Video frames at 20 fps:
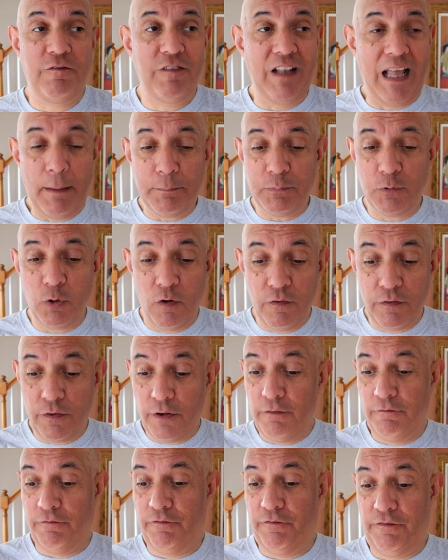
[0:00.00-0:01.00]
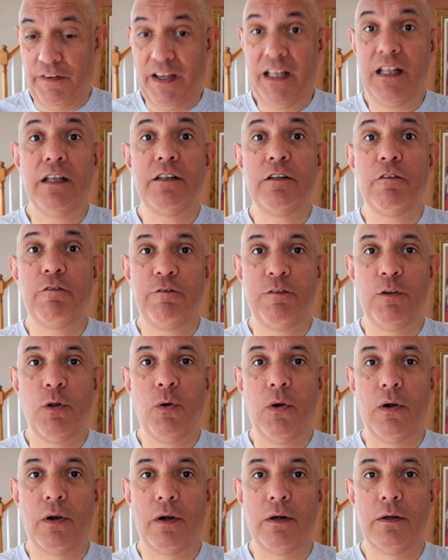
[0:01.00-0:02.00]
flopped over and fell on the
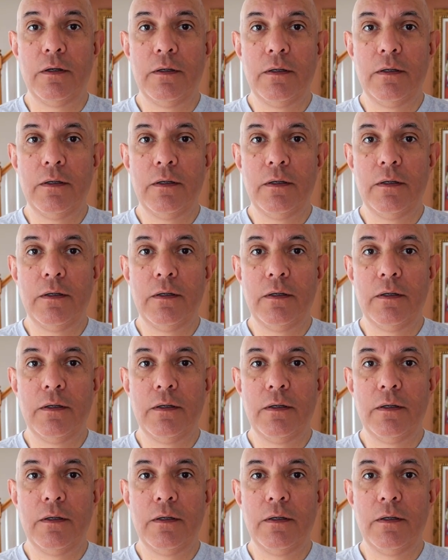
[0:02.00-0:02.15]
floor.